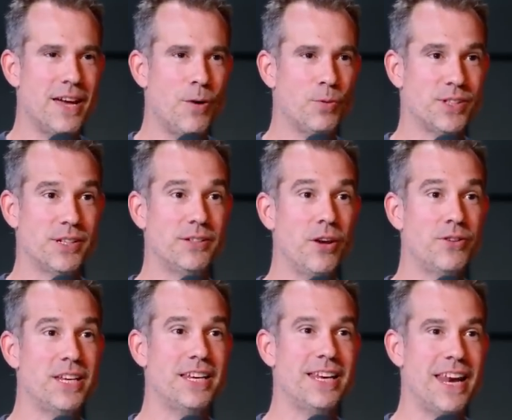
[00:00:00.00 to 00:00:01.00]
And once I don't
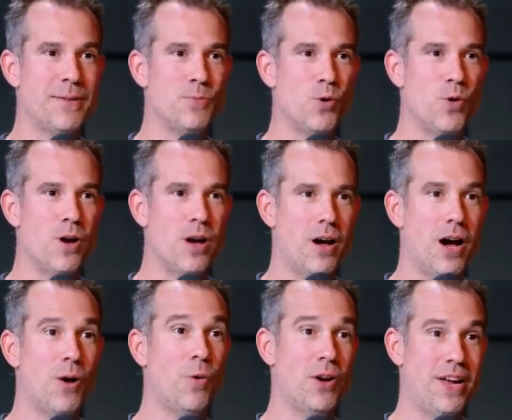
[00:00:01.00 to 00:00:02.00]
need it anymore,
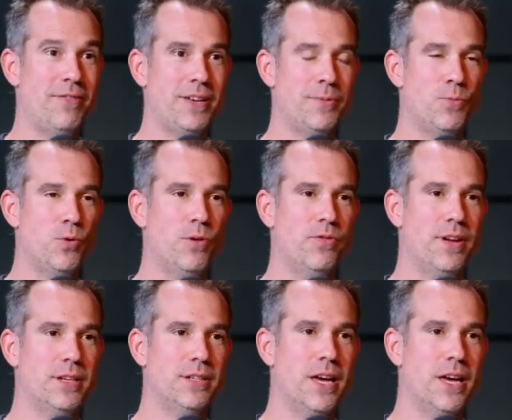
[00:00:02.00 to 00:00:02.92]
I won't have any more of it.